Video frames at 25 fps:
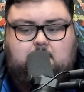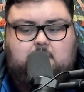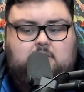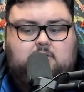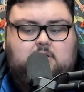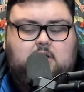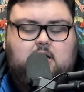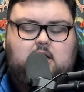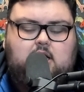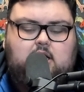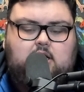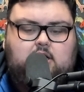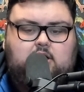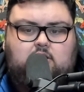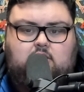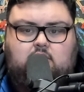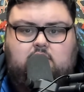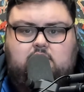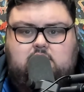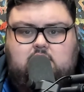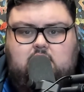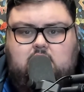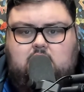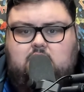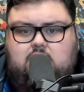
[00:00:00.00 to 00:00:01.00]
But, you know,
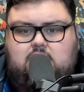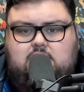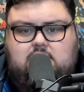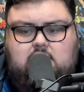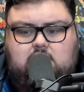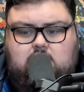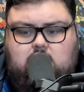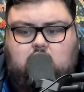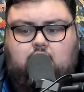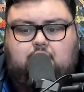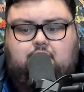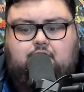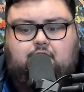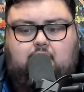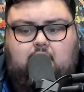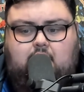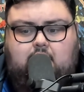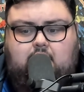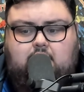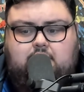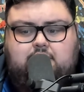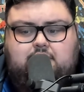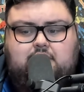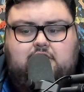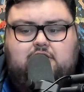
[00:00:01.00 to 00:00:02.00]
he's a good
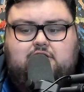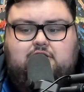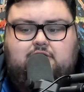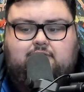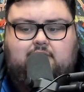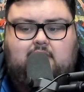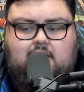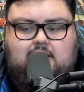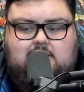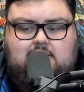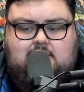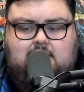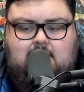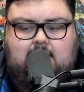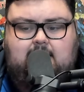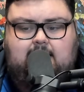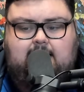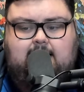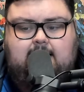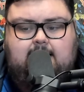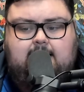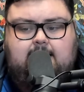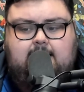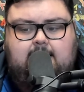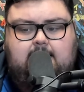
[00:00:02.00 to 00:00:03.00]
fighter, decent
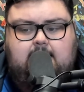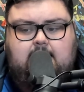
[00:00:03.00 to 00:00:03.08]
wrestling,